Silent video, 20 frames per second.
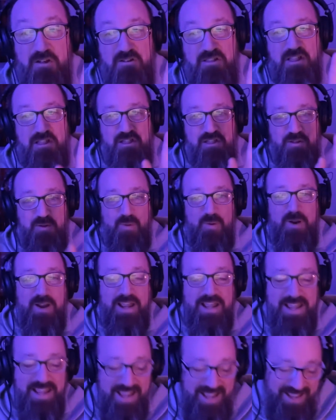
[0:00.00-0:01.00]
There's a
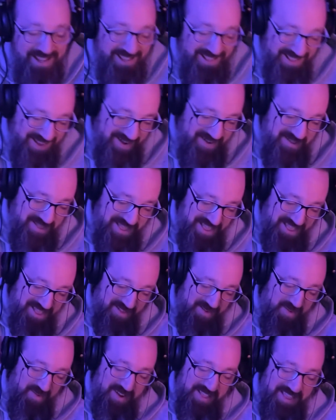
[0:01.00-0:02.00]
story. There's a
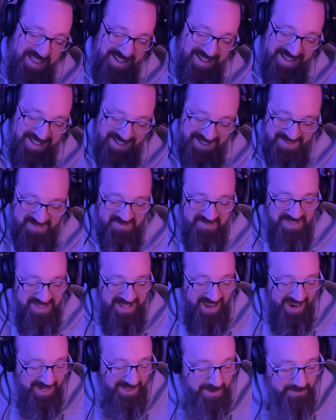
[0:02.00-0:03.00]
story that
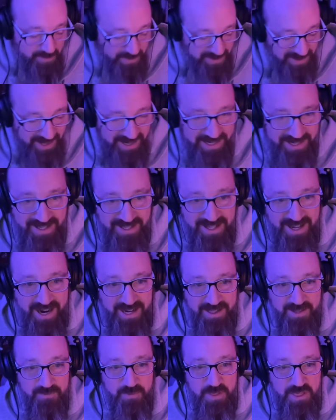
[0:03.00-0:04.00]
I lived with like
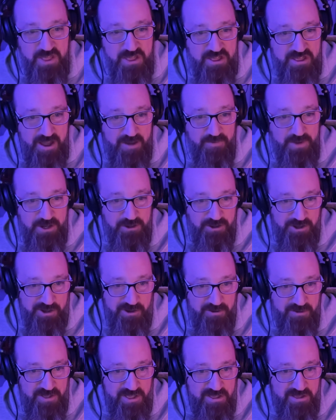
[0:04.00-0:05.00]
I lived with seven
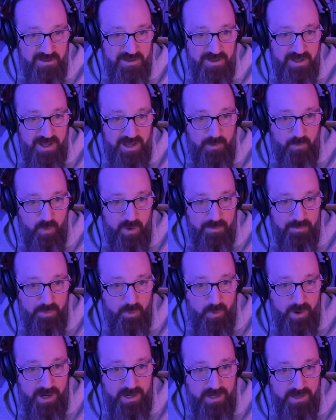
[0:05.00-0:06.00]
dudes at one
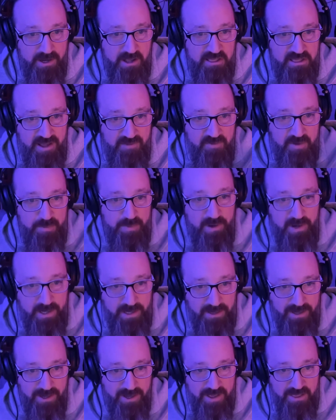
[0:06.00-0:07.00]
point because
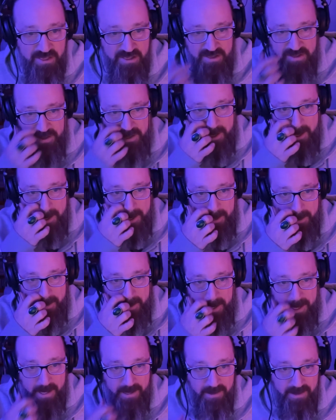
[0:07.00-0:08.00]
everybody does. And,
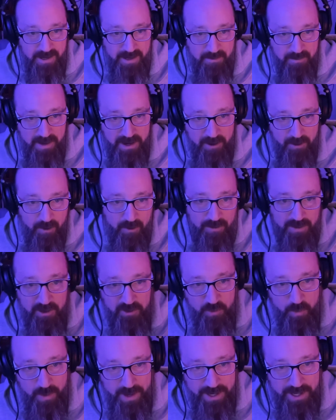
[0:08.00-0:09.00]
yeah. and in my
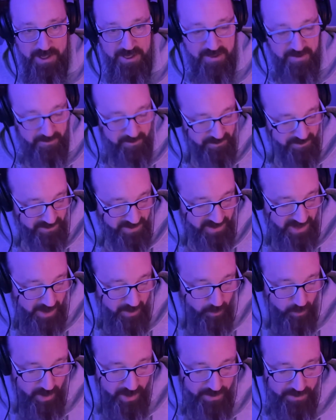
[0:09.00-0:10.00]
early twenties.
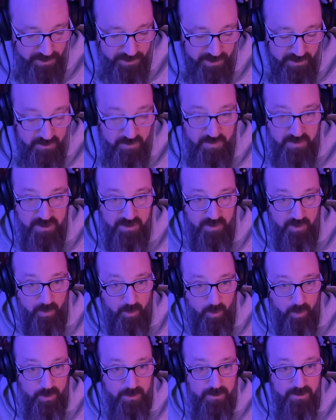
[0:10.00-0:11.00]
And one of the dudes was an
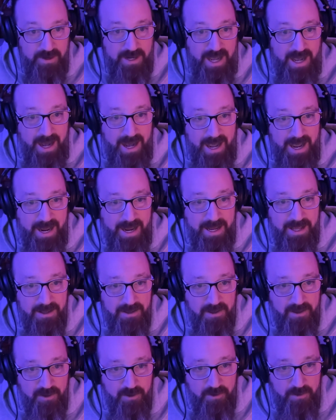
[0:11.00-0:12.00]
older guy
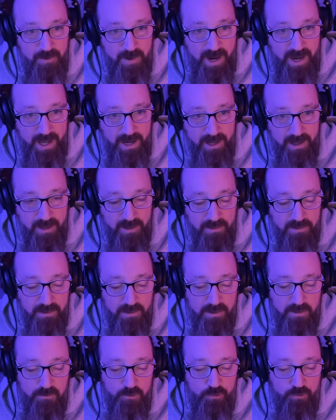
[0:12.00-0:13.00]
who had a
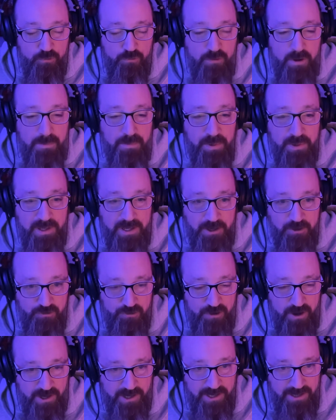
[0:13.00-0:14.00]
crippling
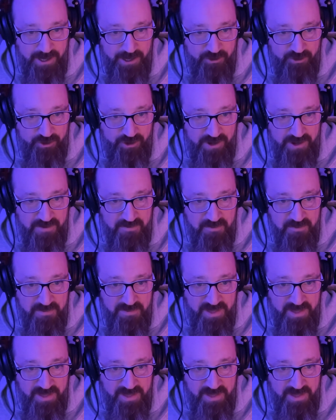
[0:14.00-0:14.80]
drug addiction.